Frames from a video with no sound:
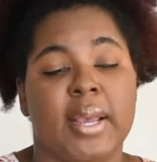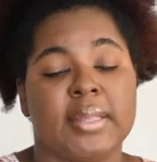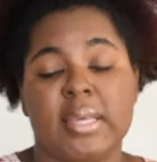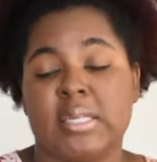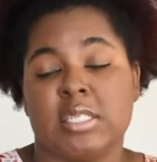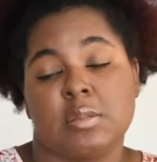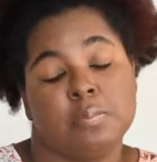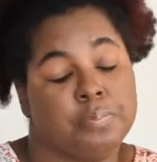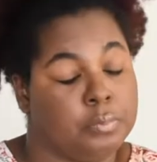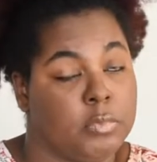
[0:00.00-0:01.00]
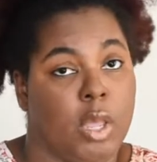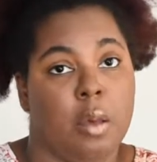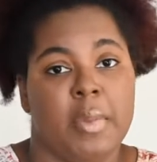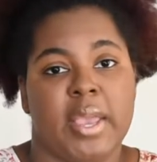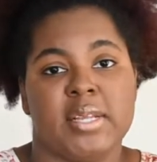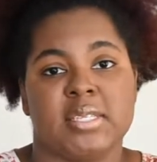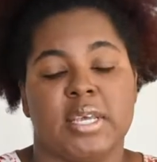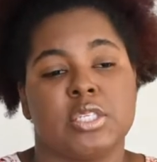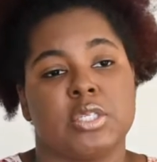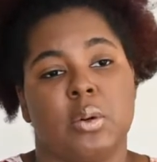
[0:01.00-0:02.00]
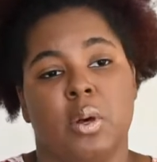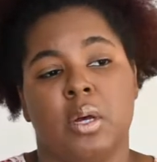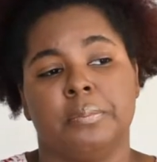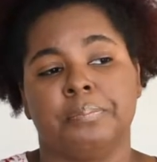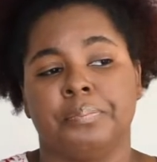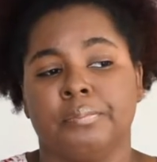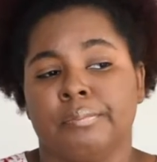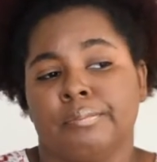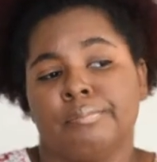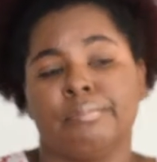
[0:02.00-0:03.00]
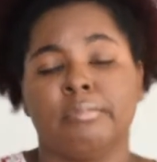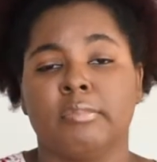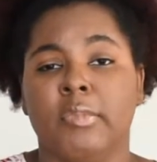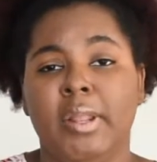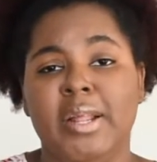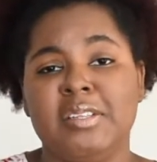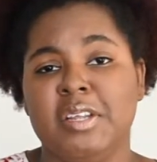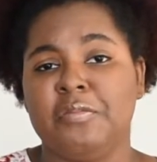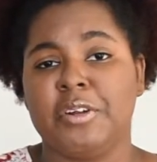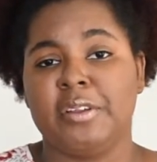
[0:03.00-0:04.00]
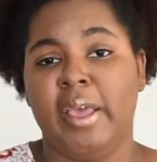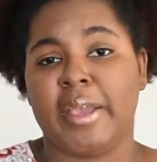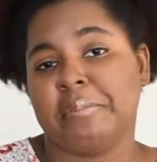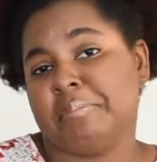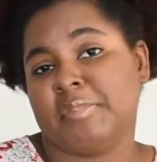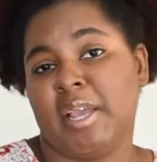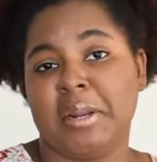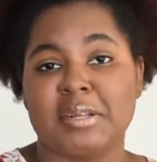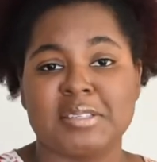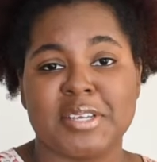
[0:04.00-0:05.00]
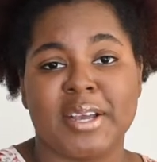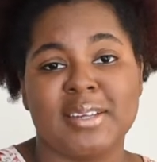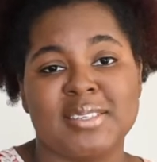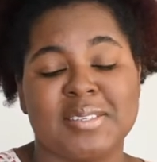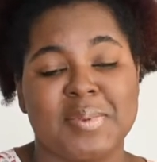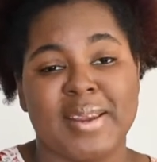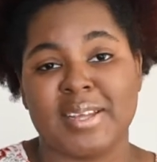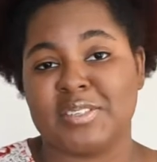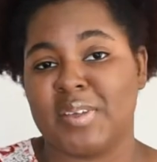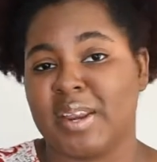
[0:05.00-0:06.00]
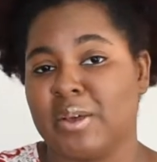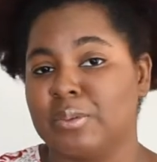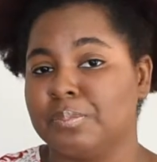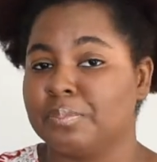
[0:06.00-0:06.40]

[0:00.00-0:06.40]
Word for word: I think it's amazing. So um, that's it for today, and I'll see you guys into my next video.